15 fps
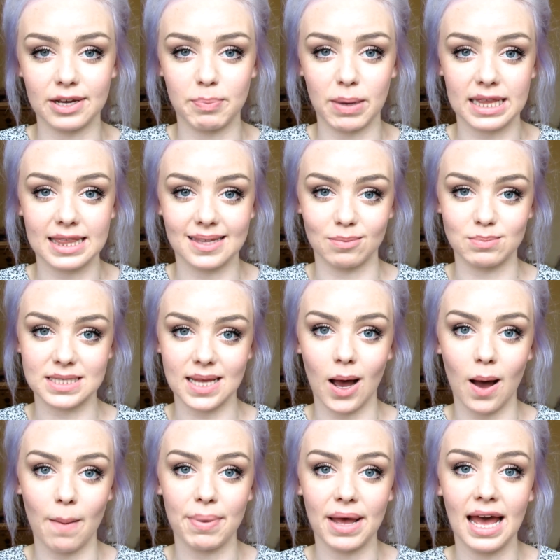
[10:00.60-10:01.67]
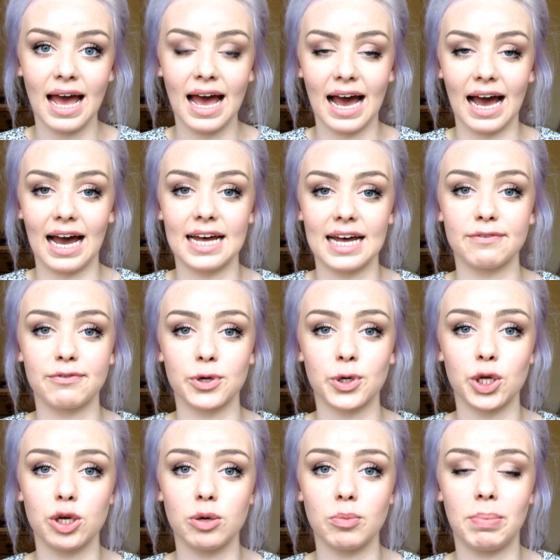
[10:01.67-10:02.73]
it a big thumbs up, and if you're
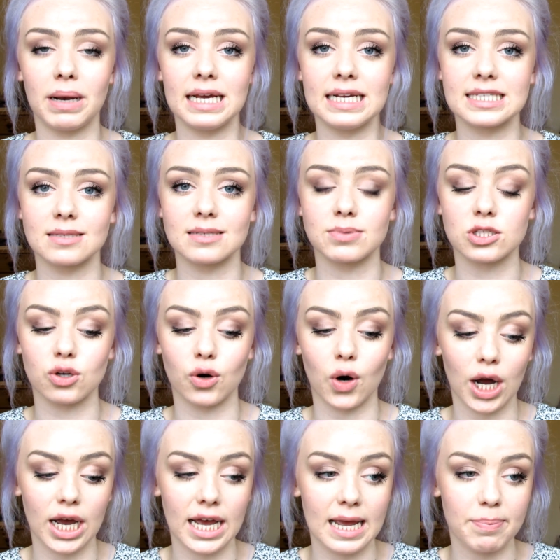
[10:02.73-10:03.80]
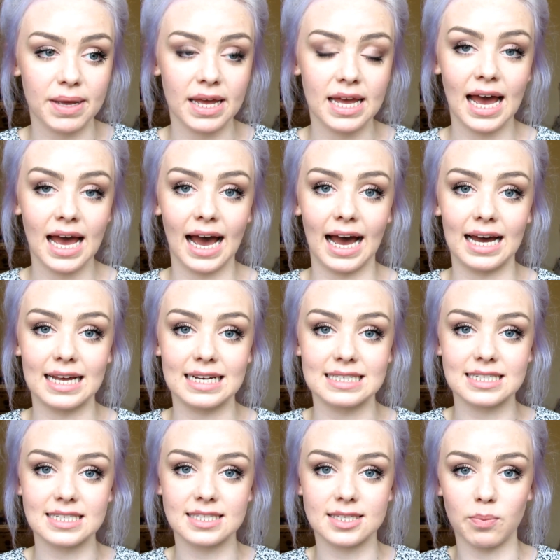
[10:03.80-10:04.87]
new, please subscribe, and
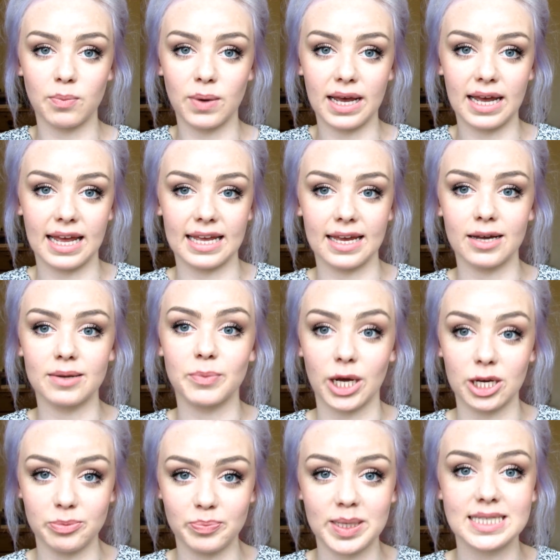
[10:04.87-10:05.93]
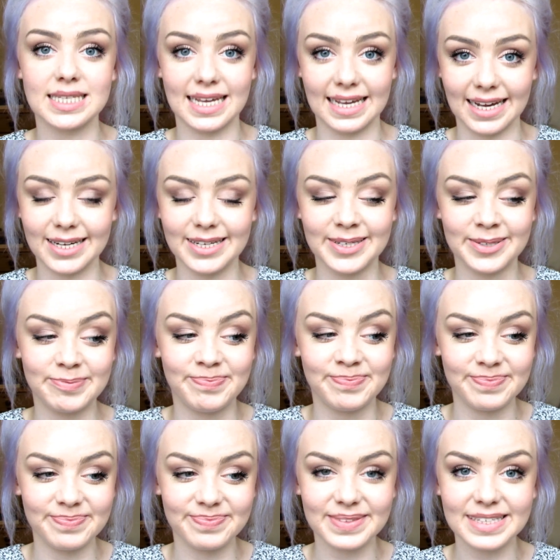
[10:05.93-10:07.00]
somewhere here, nope, it's here,
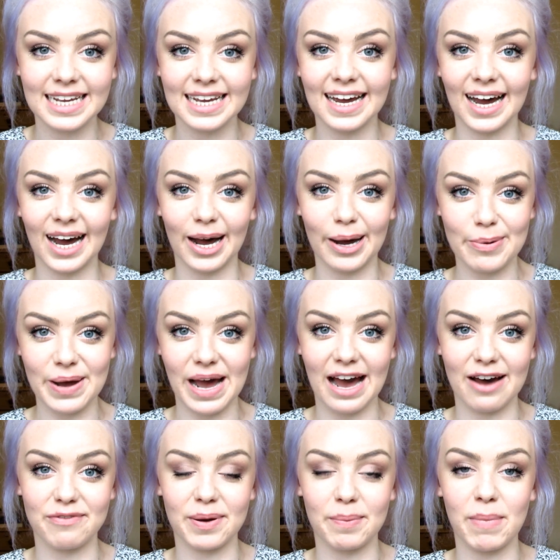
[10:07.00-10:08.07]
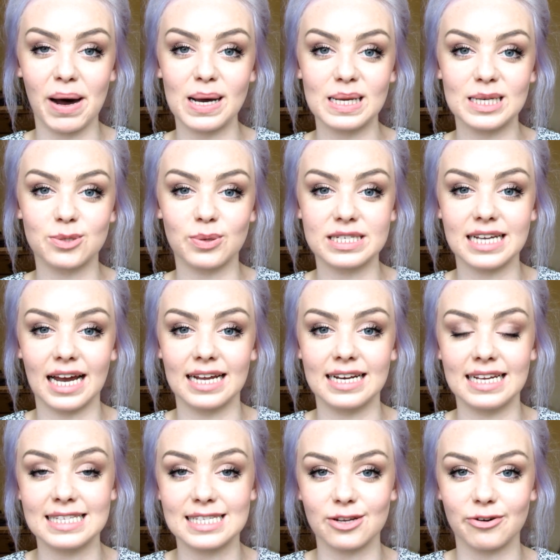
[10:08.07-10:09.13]
I will have my Twitter and
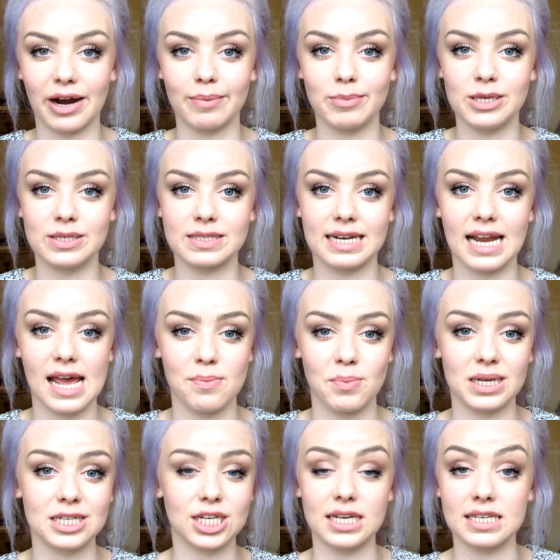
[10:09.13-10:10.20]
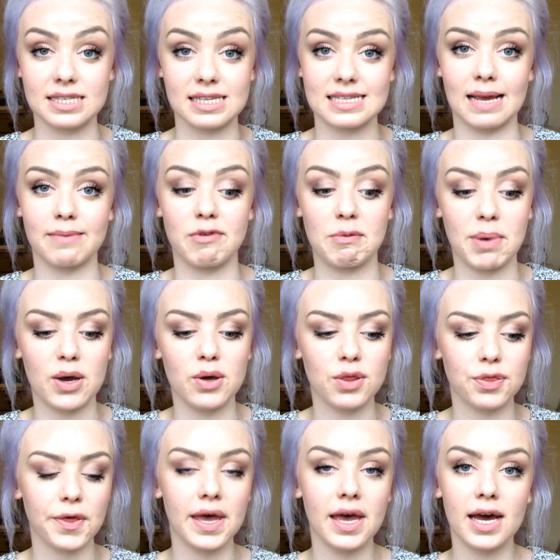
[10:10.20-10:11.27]
Instagram username, which is the same for
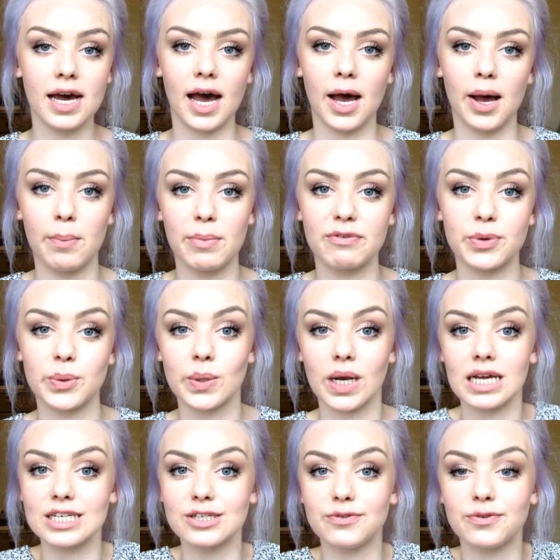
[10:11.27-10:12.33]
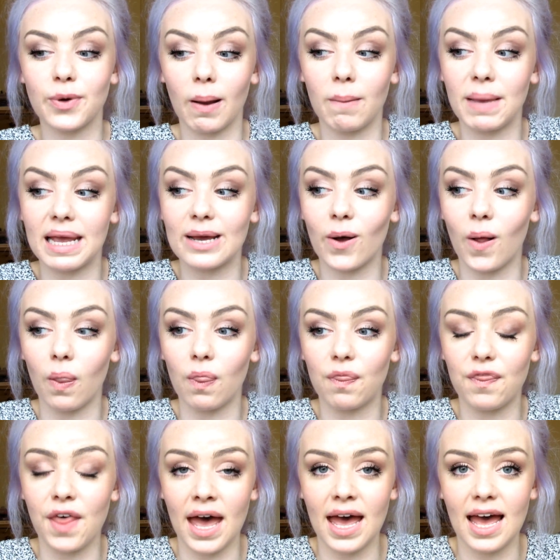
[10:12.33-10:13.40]
both, if you would like to follow me on
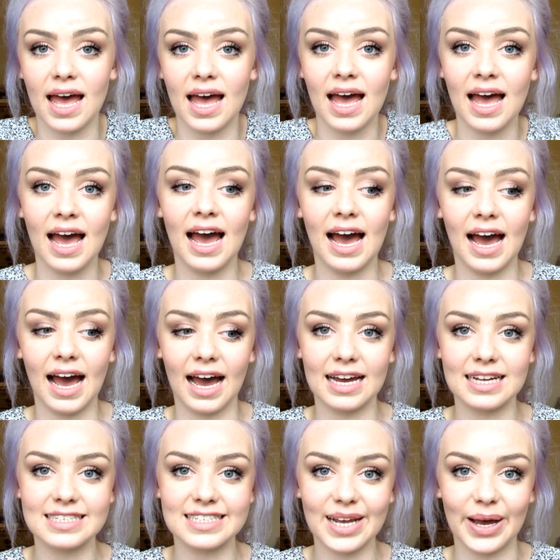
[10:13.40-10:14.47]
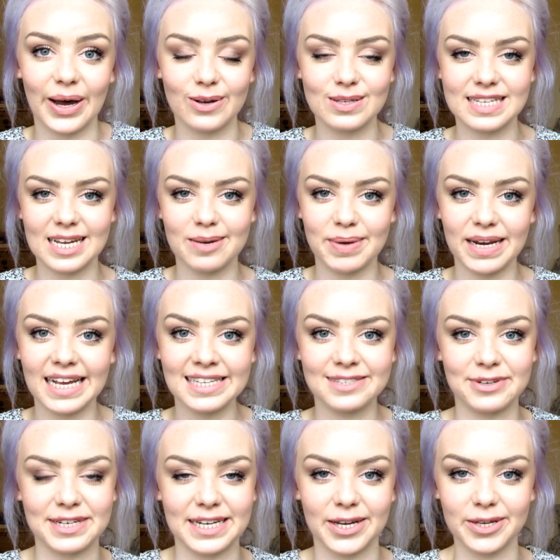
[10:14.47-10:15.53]
there. And yeah, I'll see you in my next
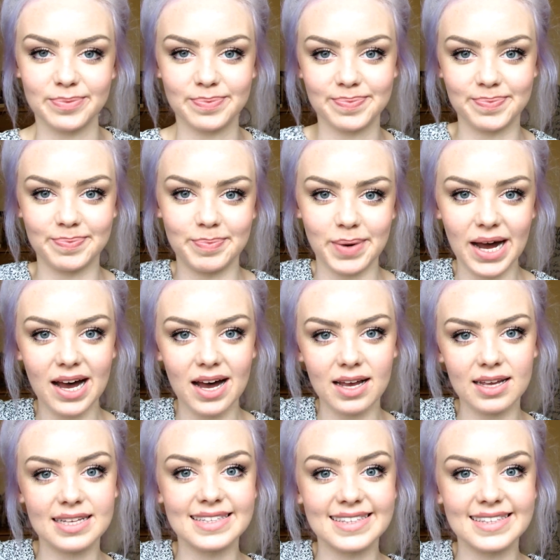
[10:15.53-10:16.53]
video. Bye!